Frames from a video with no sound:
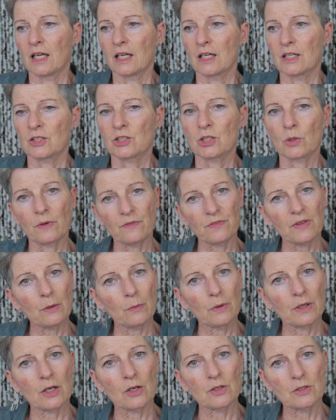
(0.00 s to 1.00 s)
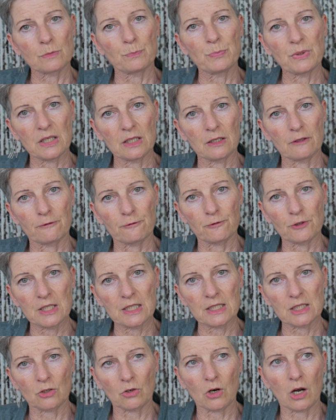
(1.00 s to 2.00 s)
So if they were going to be in the
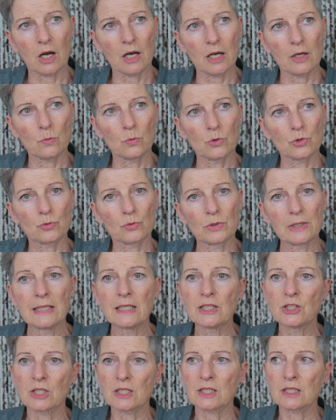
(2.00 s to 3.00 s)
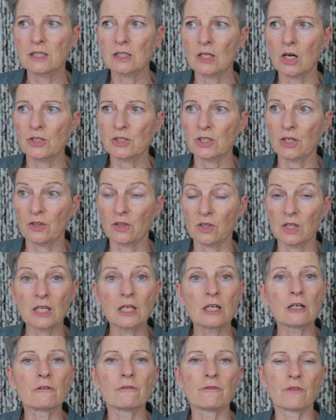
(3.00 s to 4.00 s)
freezer, I would really just start to
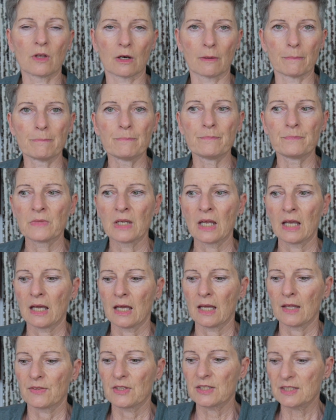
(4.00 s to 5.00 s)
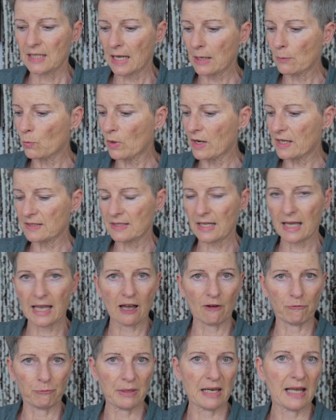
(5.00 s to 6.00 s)
think of them the same way as they
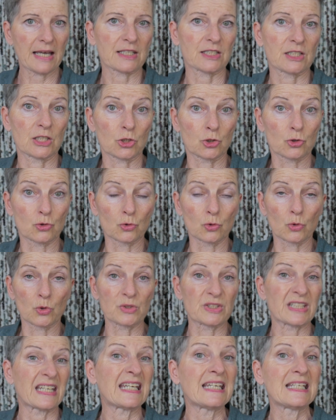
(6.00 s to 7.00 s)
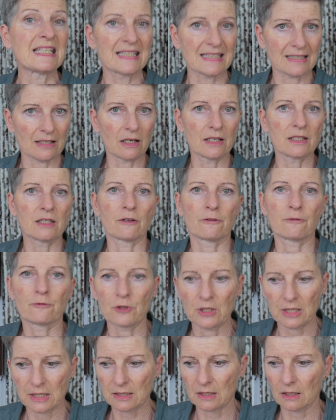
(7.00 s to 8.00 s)
have plastic drawers inside the
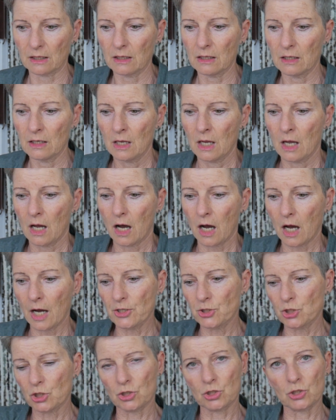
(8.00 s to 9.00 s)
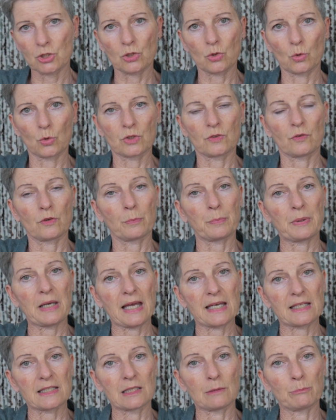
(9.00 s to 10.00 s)
freezer. I just thought of the
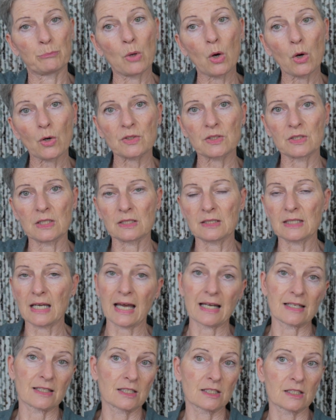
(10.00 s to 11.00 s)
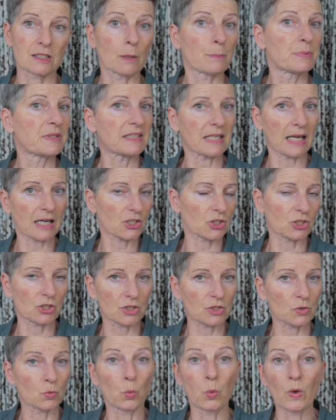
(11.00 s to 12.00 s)
plastic boxes as
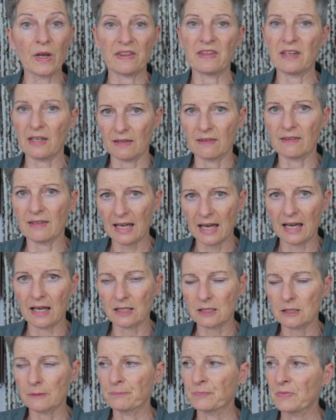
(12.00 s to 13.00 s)
subsections within that.